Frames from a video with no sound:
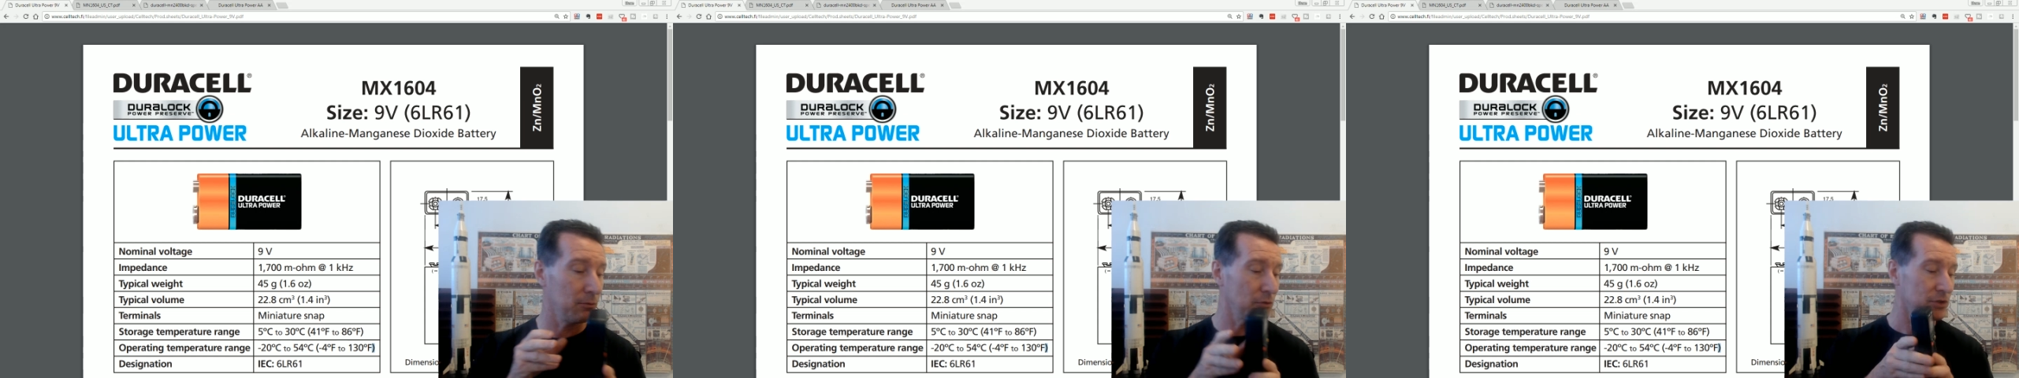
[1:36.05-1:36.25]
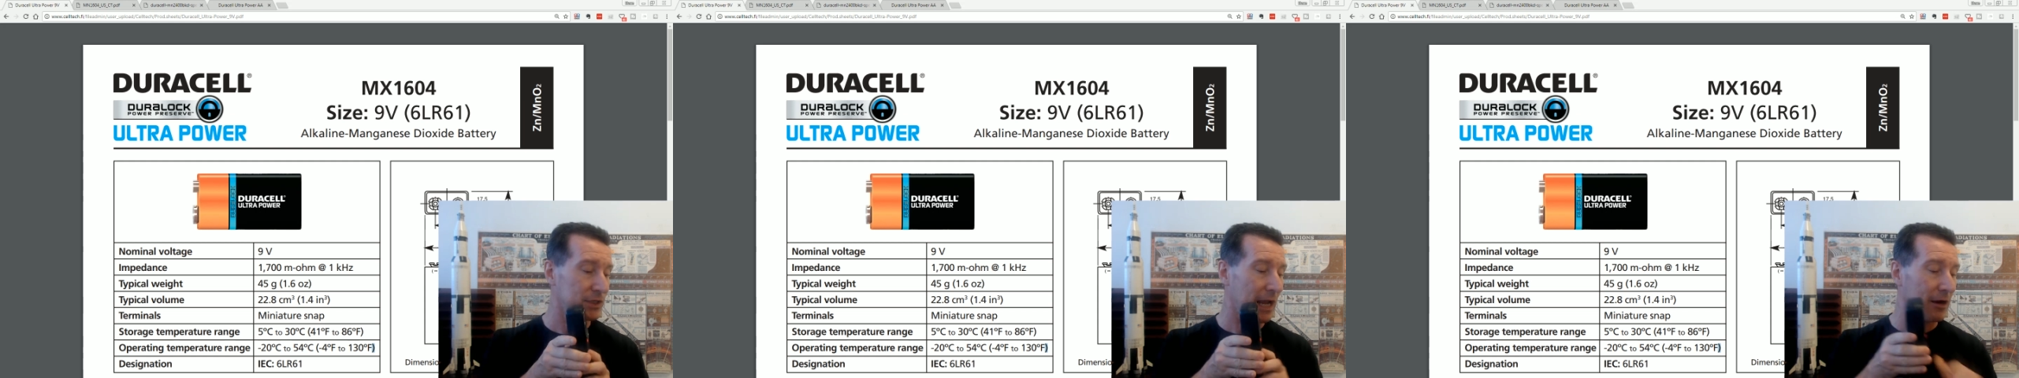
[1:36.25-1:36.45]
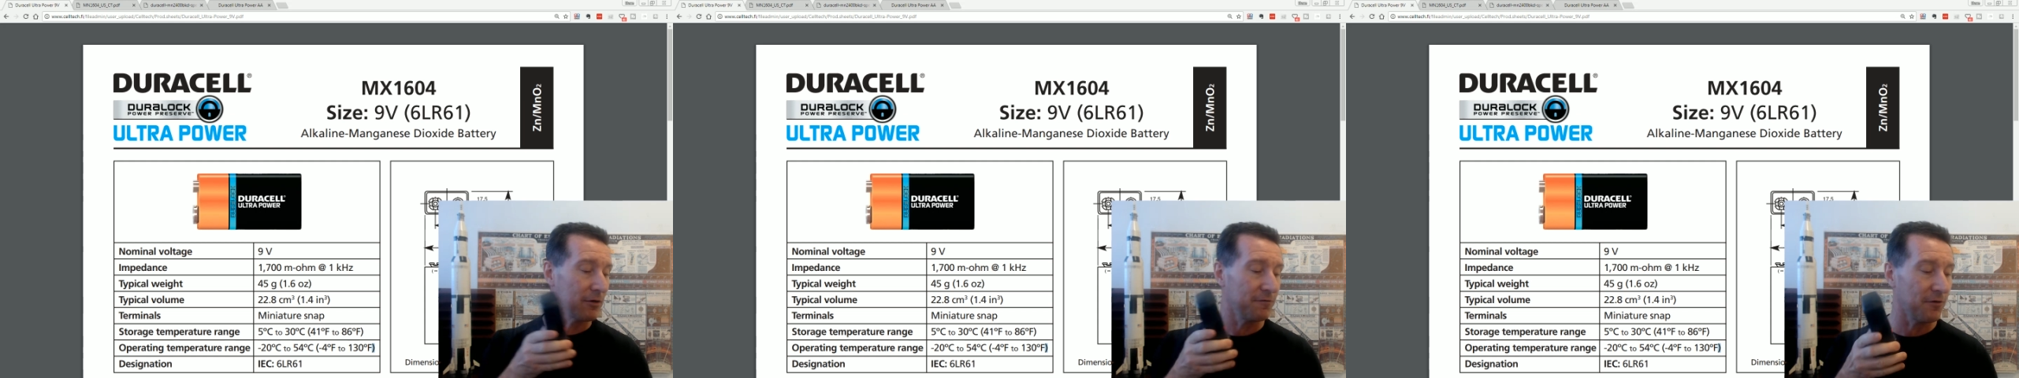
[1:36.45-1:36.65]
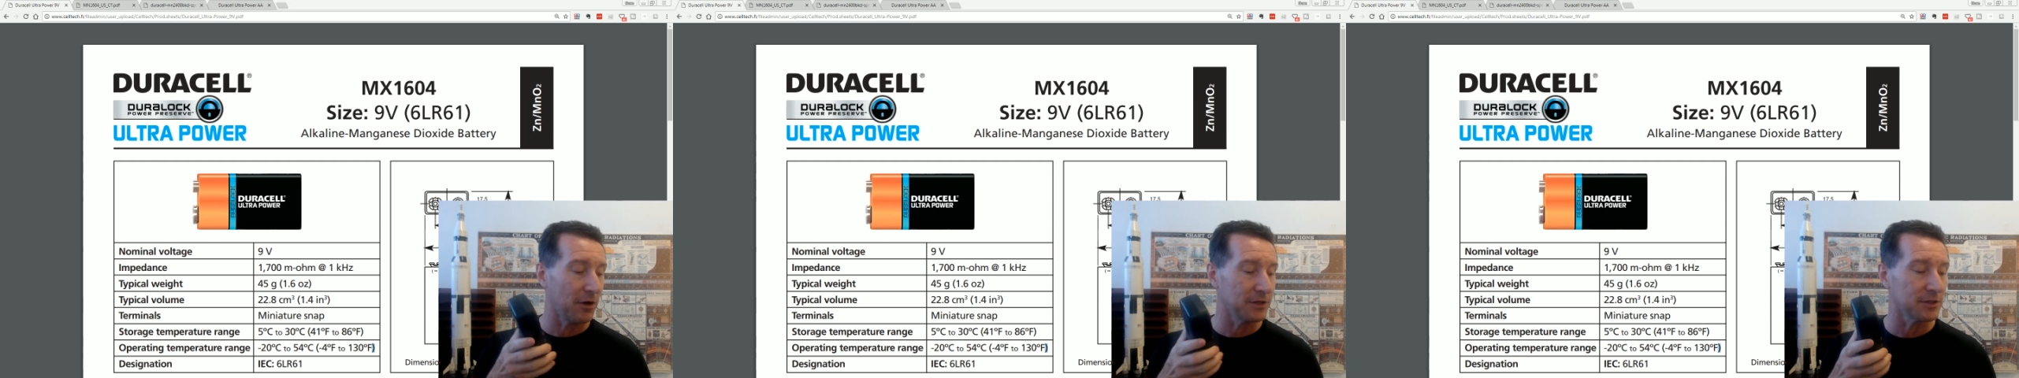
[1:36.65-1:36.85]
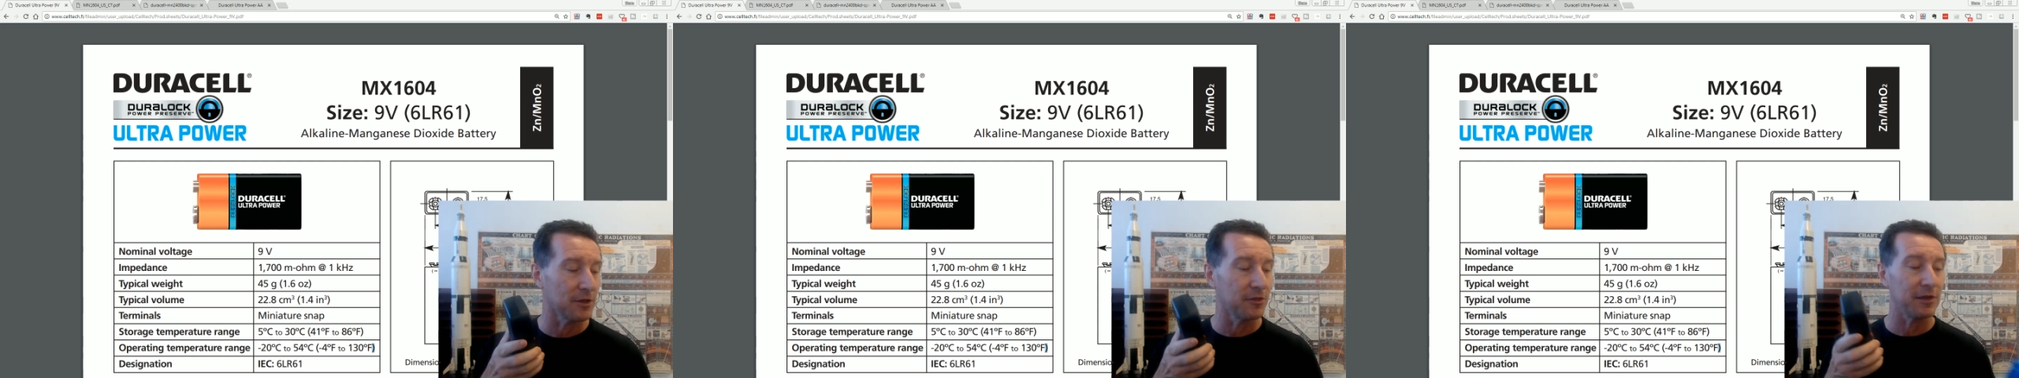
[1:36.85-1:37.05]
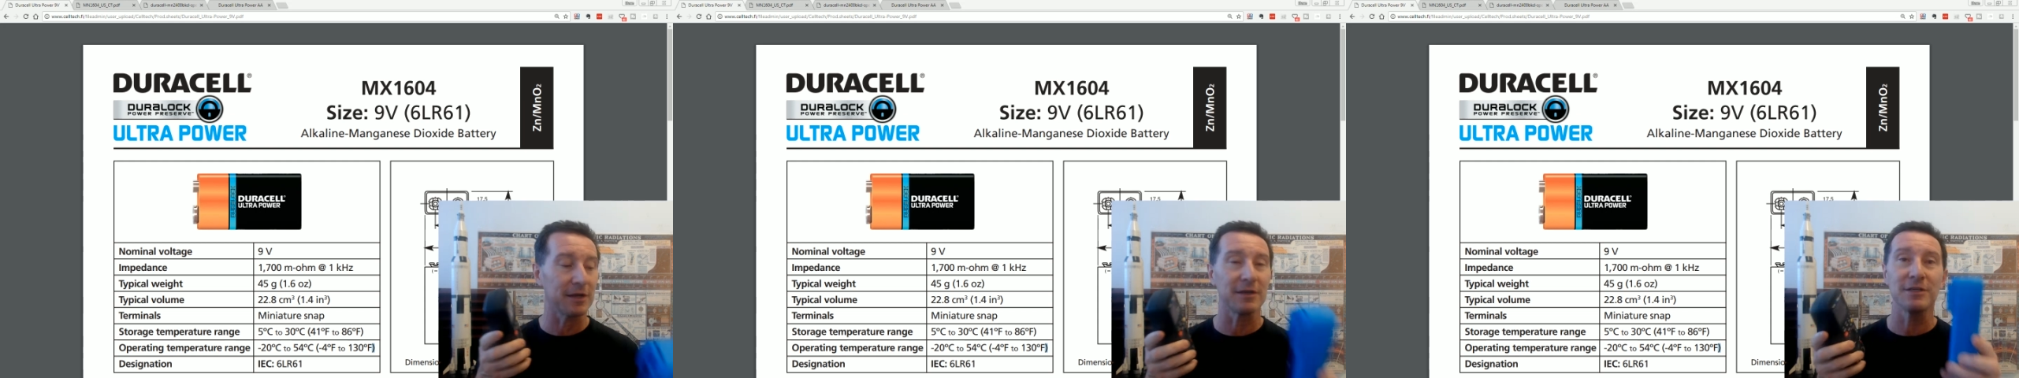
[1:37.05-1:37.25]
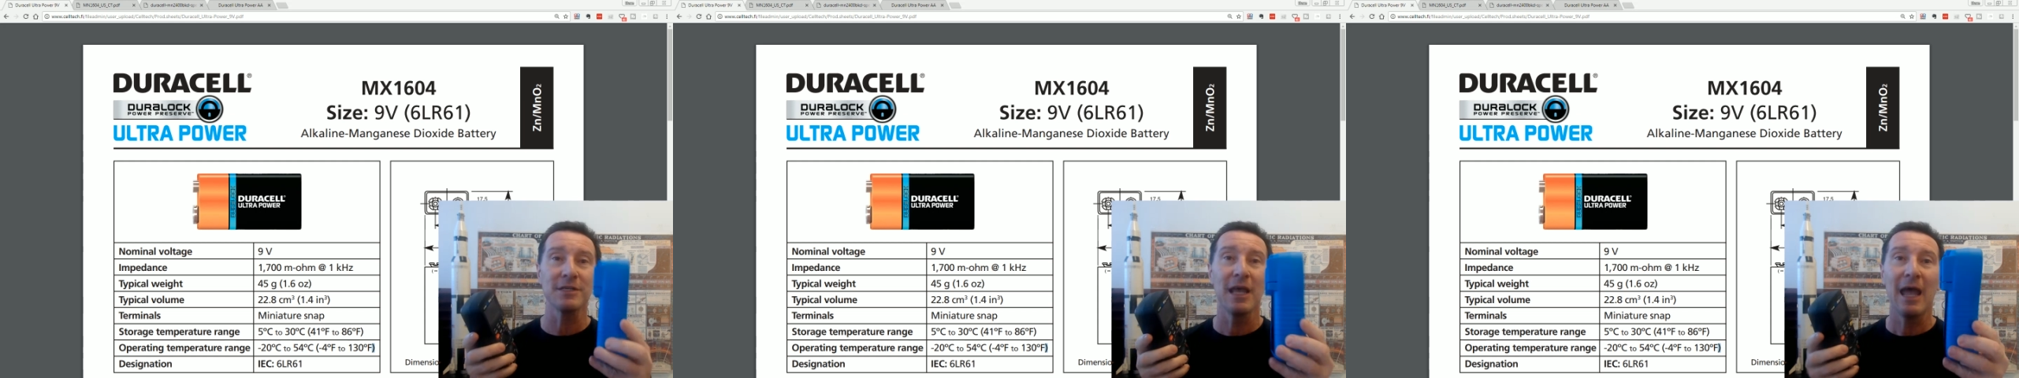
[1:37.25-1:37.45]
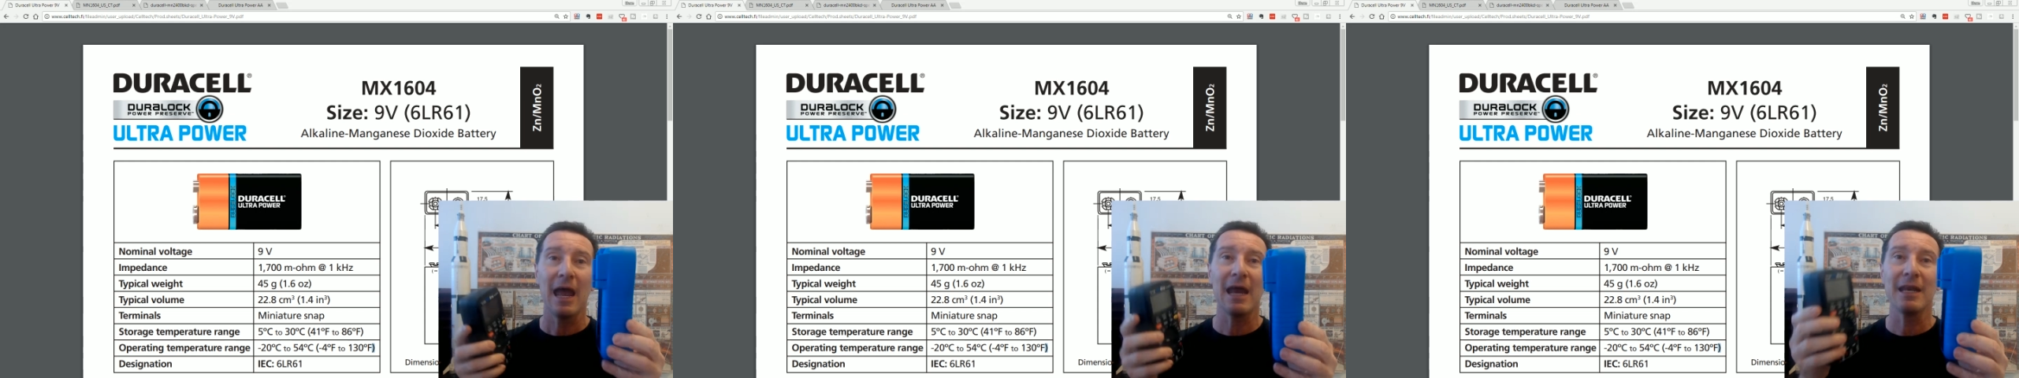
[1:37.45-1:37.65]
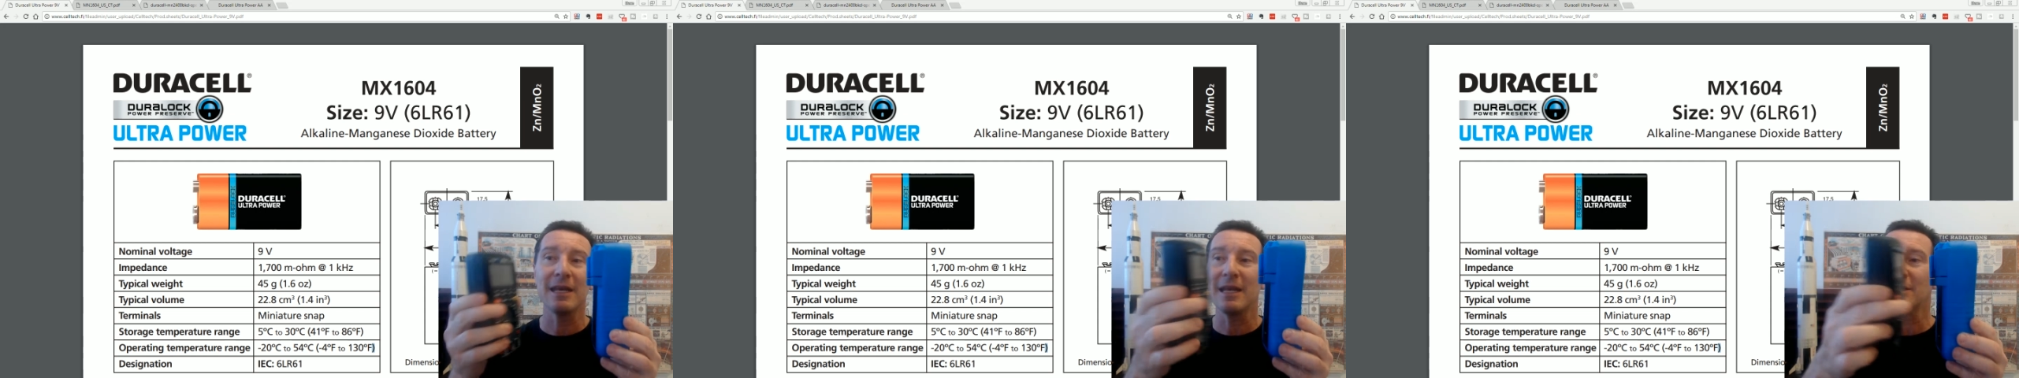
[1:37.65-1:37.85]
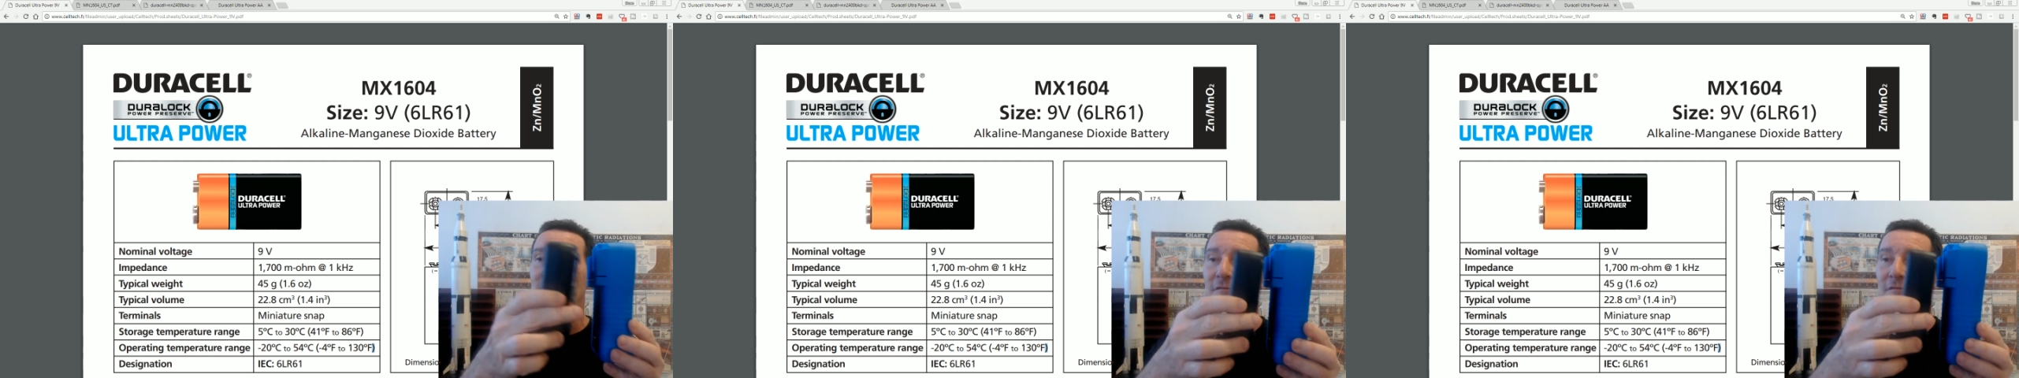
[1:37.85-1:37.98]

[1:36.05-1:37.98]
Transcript: will sacrifice the thickness. And it is a